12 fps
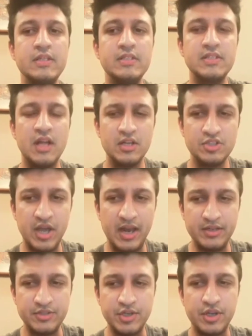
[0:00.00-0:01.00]
Start
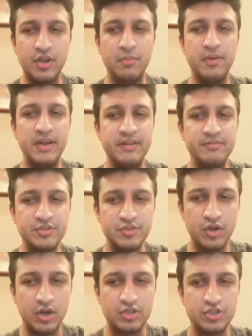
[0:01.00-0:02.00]
challenging your belief
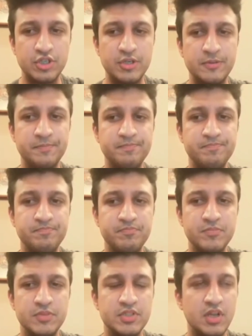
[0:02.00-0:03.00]
structure,
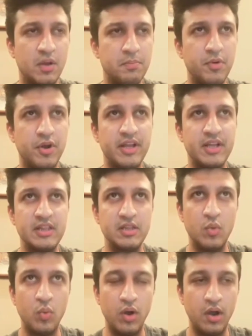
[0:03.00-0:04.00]
start putting in
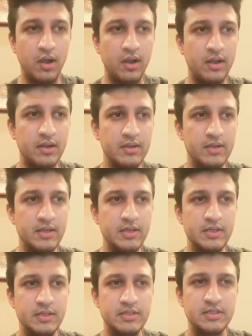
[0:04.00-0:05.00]
the work,
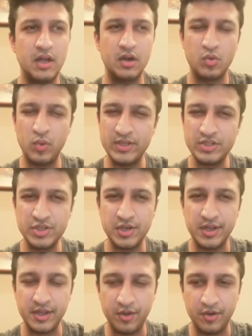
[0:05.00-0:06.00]
start
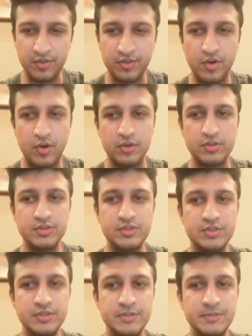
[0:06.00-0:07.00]
questioning your
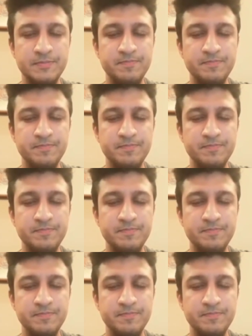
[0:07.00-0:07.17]
thoughts,